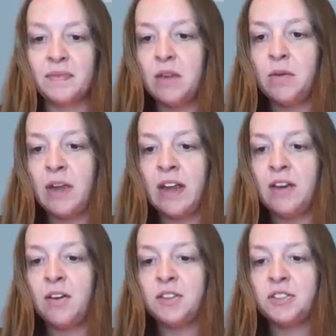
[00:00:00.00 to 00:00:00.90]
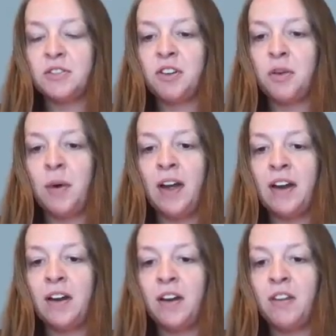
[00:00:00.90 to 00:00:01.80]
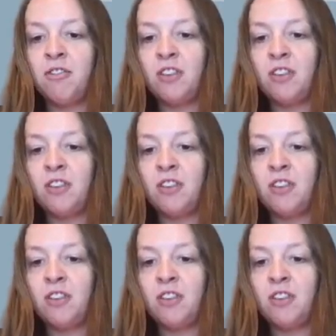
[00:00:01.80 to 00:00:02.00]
You can also require